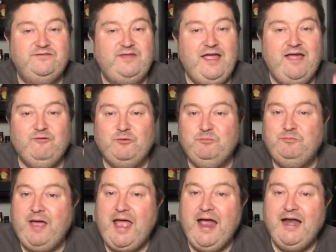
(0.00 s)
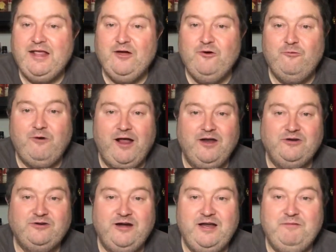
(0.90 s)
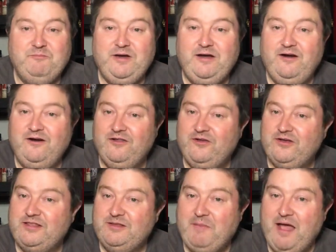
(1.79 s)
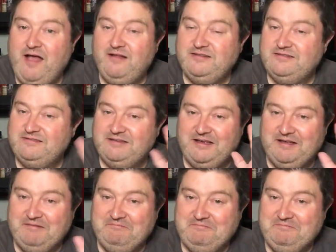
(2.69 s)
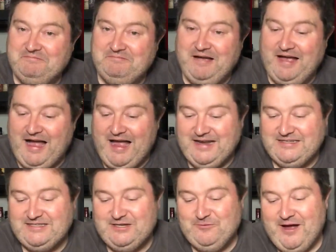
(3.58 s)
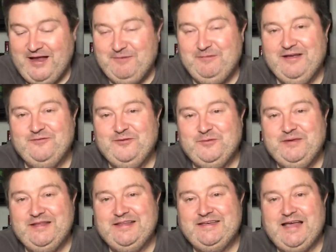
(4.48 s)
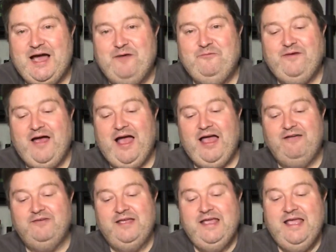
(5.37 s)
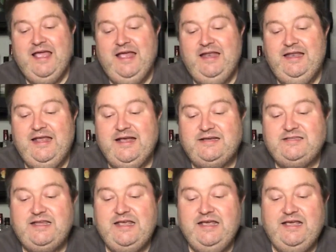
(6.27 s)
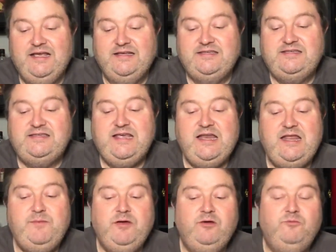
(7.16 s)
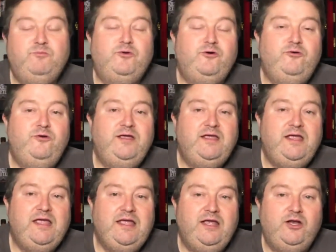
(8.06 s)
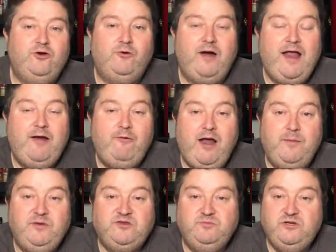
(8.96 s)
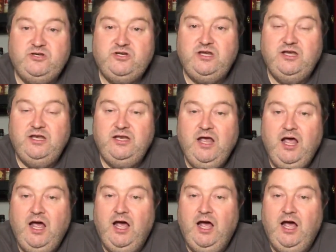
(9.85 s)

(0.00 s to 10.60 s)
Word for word: If they have a patio where I can drink beer and look at the mountains, uh, I can see why I'd definitely be in the top five. Next is City Built Brewing in Grand Rapids, Michigan.